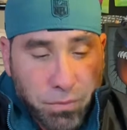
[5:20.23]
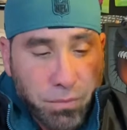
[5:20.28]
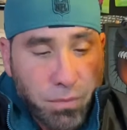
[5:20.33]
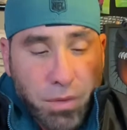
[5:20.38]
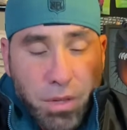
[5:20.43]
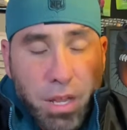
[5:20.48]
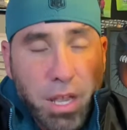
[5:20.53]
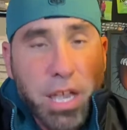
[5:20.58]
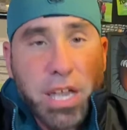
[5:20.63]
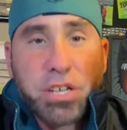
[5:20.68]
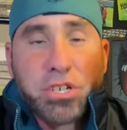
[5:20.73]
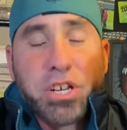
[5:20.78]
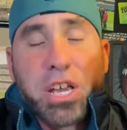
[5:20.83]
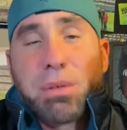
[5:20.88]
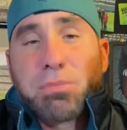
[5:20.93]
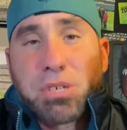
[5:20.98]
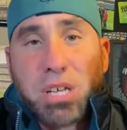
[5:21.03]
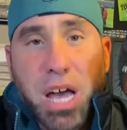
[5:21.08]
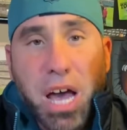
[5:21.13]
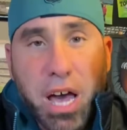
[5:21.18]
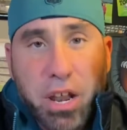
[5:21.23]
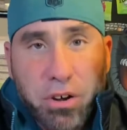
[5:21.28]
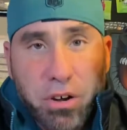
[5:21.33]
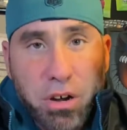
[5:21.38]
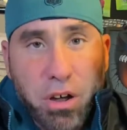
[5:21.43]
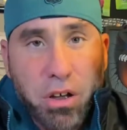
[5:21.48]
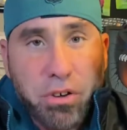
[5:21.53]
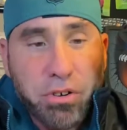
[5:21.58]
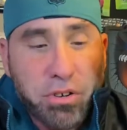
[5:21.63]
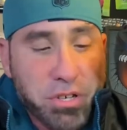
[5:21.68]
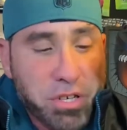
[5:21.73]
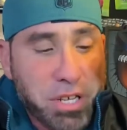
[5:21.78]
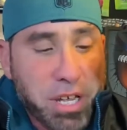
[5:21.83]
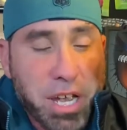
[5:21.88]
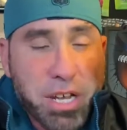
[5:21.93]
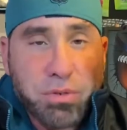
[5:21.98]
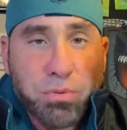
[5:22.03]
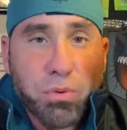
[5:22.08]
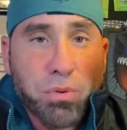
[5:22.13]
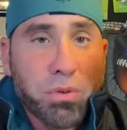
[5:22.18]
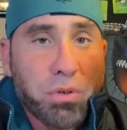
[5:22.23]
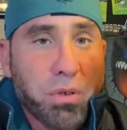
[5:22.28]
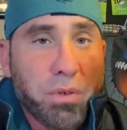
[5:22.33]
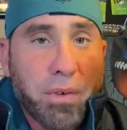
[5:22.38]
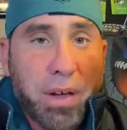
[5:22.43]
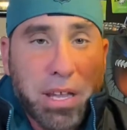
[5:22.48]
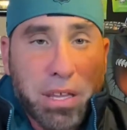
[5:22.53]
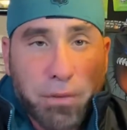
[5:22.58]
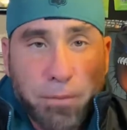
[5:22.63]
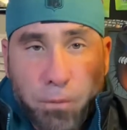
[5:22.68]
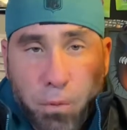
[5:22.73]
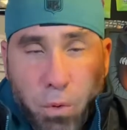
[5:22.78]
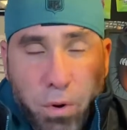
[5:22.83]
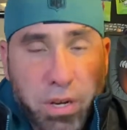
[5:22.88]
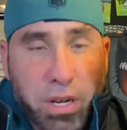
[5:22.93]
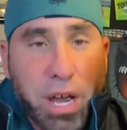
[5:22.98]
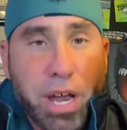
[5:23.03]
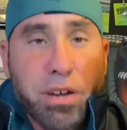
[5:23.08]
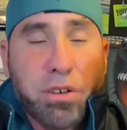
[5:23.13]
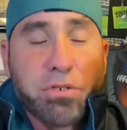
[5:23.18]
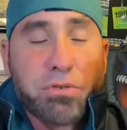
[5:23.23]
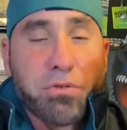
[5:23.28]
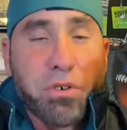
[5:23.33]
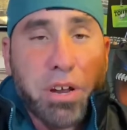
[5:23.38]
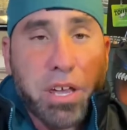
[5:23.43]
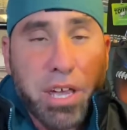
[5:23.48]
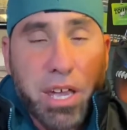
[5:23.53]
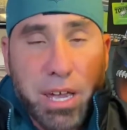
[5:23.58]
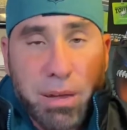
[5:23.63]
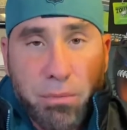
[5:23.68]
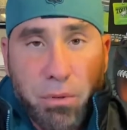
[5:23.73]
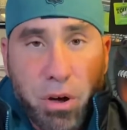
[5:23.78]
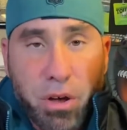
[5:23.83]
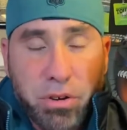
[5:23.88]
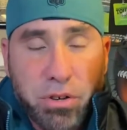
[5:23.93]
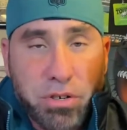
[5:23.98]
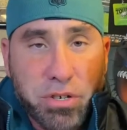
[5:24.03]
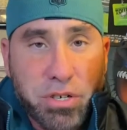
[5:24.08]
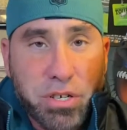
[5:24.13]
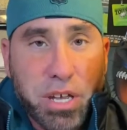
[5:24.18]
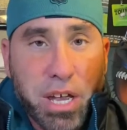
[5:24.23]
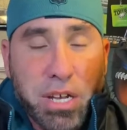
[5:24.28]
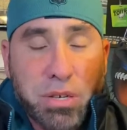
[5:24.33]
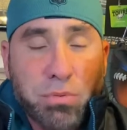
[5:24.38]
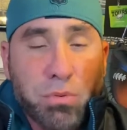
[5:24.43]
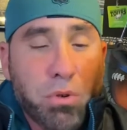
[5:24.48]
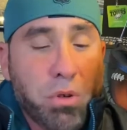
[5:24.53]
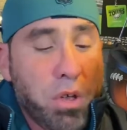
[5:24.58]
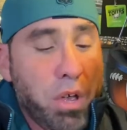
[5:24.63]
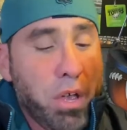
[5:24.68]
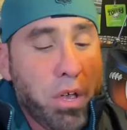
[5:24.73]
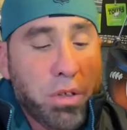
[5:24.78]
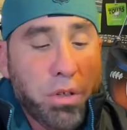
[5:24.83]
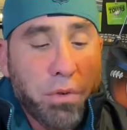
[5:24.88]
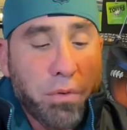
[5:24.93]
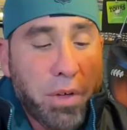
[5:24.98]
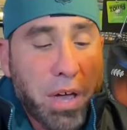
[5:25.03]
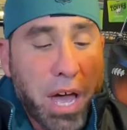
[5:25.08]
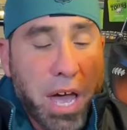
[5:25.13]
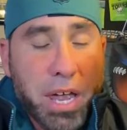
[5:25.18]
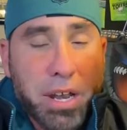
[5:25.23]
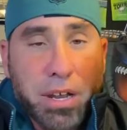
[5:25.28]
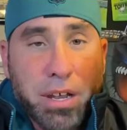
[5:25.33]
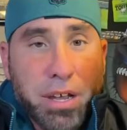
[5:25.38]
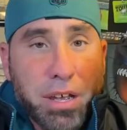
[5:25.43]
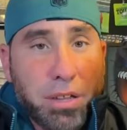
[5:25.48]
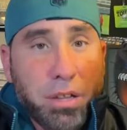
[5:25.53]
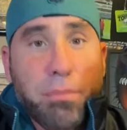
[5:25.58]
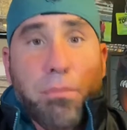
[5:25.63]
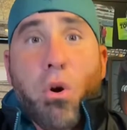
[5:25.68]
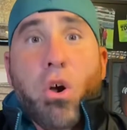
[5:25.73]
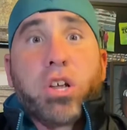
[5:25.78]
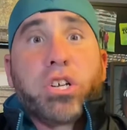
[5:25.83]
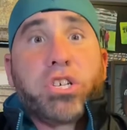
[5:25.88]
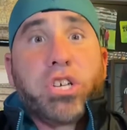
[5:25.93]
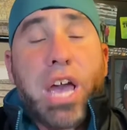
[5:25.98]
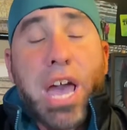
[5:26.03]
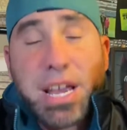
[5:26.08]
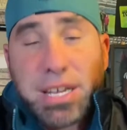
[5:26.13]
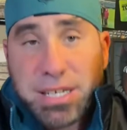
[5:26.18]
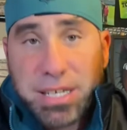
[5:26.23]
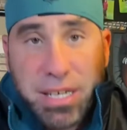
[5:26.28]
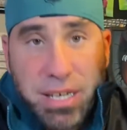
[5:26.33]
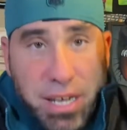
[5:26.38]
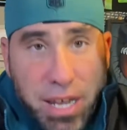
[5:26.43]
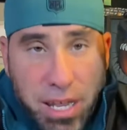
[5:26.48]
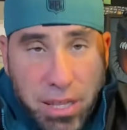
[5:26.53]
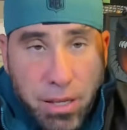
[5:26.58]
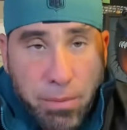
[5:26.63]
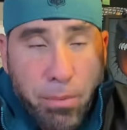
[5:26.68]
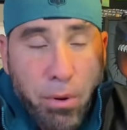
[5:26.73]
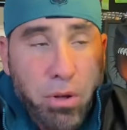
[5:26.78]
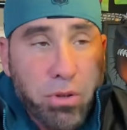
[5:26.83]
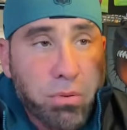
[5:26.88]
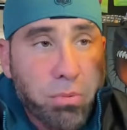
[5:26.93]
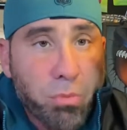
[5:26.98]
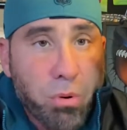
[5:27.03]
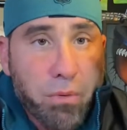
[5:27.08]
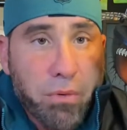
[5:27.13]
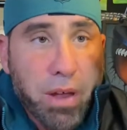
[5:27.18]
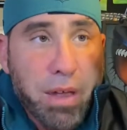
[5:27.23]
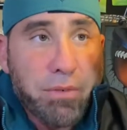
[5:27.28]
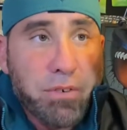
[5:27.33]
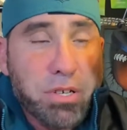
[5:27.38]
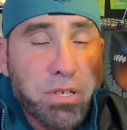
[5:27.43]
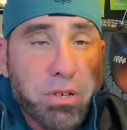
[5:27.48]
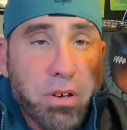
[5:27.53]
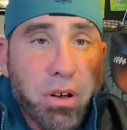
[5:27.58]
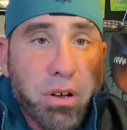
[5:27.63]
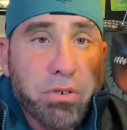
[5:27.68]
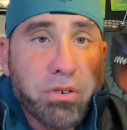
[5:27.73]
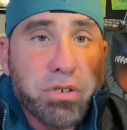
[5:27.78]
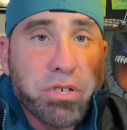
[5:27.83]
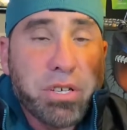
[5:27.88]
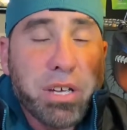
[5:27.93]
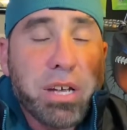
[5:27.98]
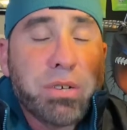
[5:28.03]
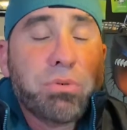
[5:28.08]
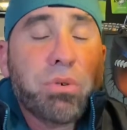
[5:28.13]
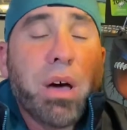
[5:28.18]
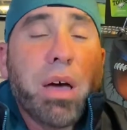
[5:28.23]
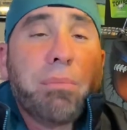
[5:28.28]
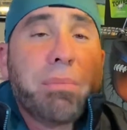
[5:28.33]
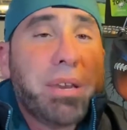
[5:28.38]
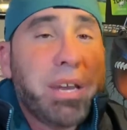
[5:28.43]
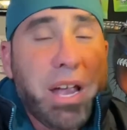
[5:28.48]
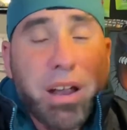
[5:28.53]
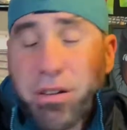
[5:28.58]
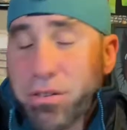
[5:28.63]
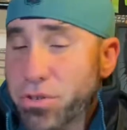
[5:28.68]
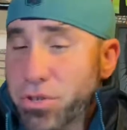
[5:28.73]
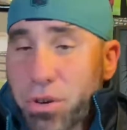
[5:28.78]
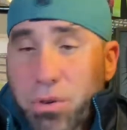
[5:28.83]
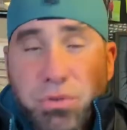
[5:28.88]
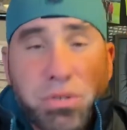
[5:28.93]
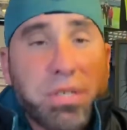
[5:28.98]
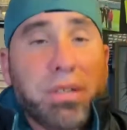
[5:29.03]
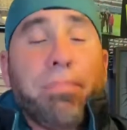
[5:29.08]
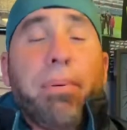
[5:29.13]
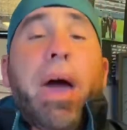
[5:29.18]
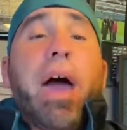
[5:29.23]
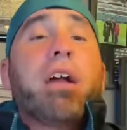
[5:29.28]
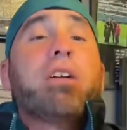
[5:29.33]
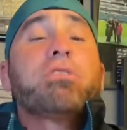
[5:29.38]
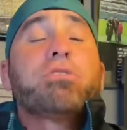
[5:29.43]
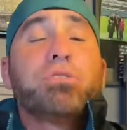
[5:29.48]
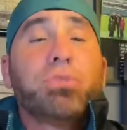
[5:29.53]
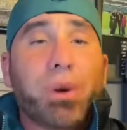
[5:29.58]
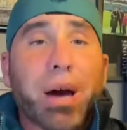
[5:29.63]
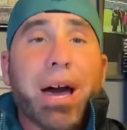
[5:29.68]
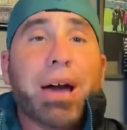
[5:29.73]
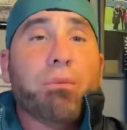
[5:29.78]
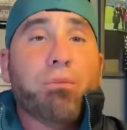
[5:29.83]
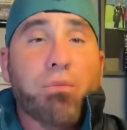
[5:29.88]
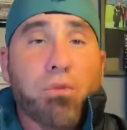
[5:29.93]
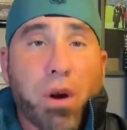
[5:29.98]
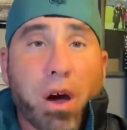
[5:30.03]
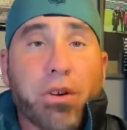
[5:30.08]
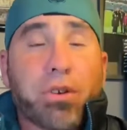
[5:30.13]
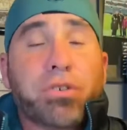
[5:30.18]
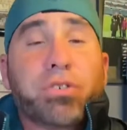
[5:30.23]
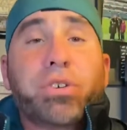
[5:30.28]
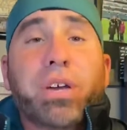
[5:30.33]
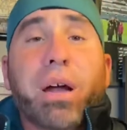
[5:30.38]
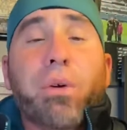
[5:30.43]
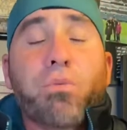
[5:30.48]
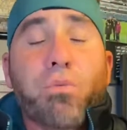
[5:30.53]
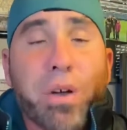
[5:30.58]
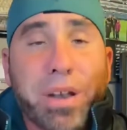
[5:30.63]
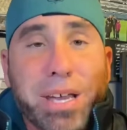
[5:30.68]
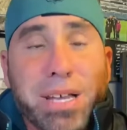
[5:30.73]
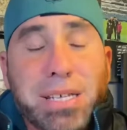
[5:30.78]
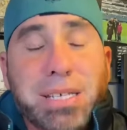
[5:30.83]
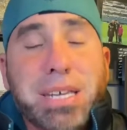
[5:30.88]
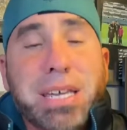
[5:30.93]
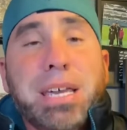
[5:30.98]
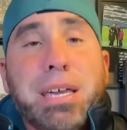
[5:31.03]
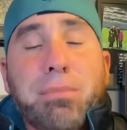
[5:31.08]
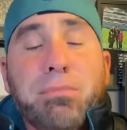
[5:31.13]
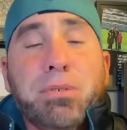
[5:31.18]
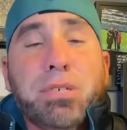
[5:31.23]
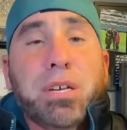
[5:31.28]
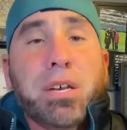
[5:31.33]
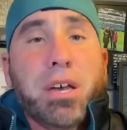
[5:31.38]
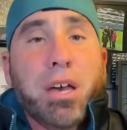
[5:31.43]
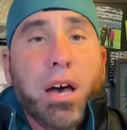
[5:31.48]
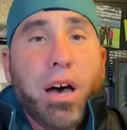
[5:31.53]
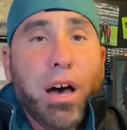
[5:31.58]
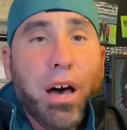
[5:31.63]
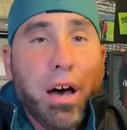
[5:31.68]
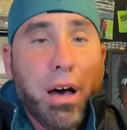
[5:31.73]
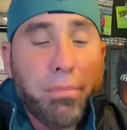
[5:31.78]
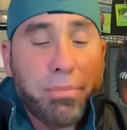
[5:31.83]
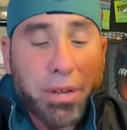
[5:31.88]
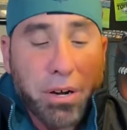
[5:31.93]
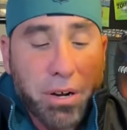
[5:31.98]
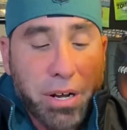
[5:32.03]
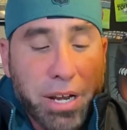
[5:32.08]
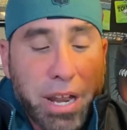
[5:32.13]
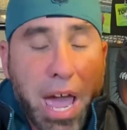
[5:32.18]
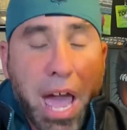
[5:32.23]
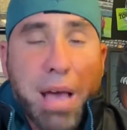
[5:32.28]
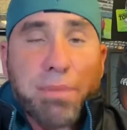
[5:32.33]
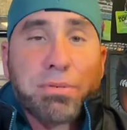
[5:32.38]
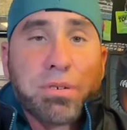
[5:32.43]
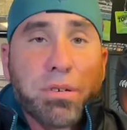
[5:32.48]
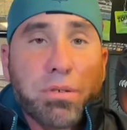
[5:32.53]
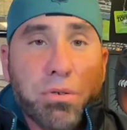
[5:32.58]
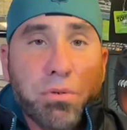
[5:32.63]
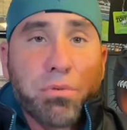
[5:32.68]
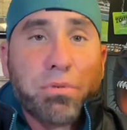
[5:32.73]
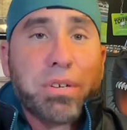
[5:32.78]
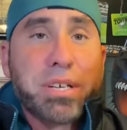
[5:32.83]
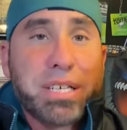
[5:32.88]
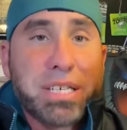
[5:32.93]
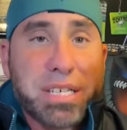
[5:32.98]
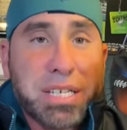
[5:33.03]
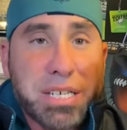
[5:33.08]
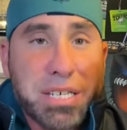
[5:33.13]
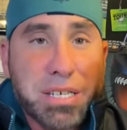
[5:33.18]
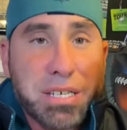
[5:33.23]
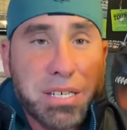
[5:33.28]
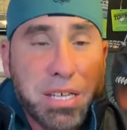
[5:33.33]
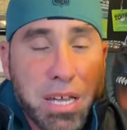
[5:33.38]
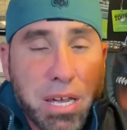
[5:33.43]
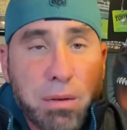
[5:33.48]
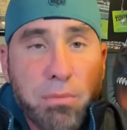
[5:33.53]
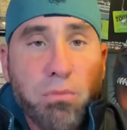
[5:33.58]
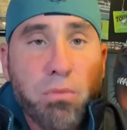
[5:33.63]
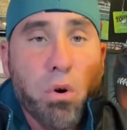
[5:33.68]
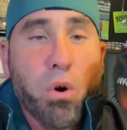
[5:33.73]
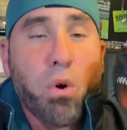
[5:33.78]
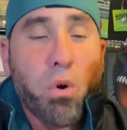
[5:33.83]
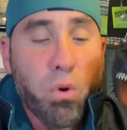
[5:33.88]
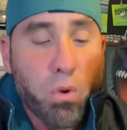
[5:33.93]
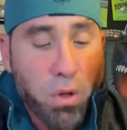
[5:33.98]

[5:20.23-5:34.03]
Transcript: and James Conner on your schedule. You've got the 49ers running game on your schedule. You've got Lamar Jackson and the Baltimore Ravens on your schedule. I mean, Aaron Jones and the Packers. You got runners. You got running teams that are going to absolutely steamroll